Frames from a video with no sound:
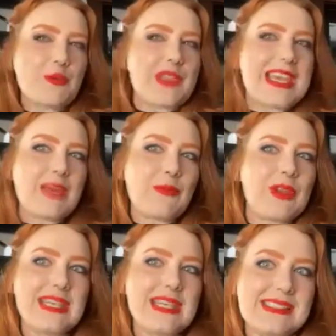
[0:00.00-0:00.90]
think it
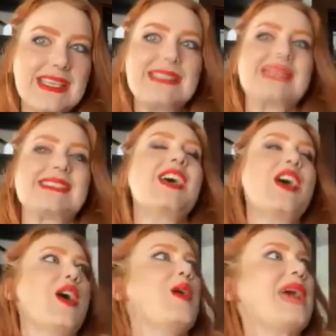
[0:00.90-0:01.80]
really exists.
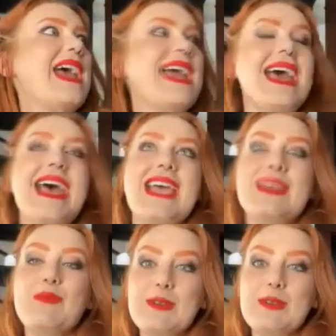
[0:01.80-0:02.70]
Okay. And then
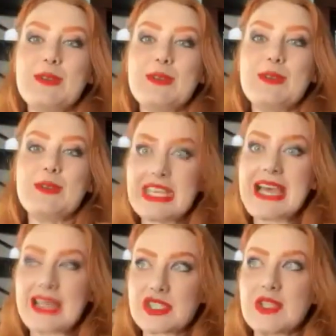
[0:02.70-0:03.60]
when you sent me the link, I
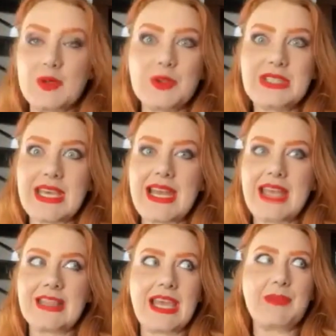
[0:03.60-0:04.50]
actually Googled it and
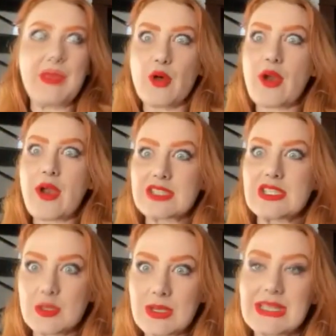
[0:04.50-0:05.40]
like people are actually
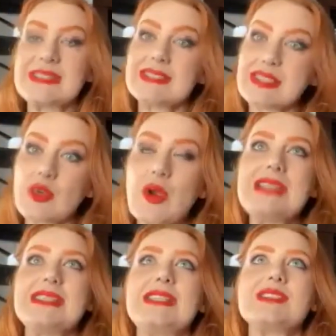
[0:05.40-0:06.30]
doing this. This is
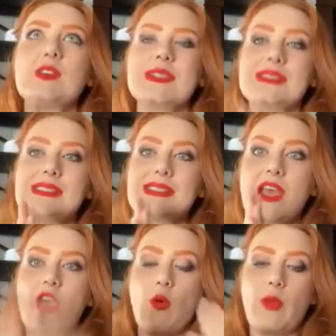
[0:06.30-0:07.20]
crazy. So this is
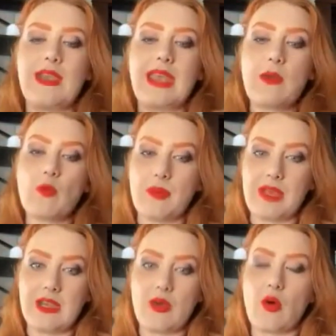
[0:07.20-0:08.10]
when a
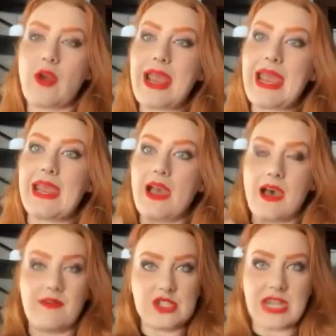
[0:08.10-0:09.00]
woman or a
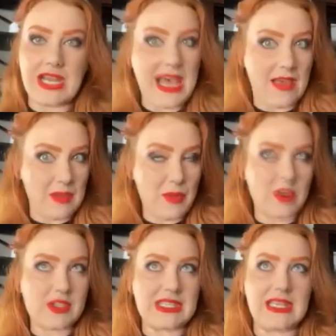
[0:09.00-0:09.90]
uh, vagina having
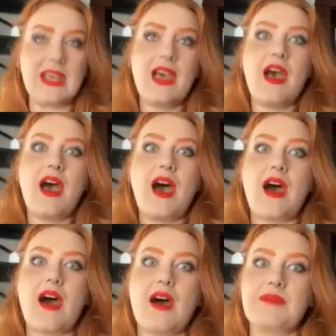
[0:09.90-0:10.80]
person
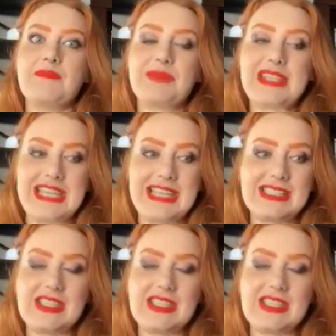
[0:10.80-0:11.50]
uh, gets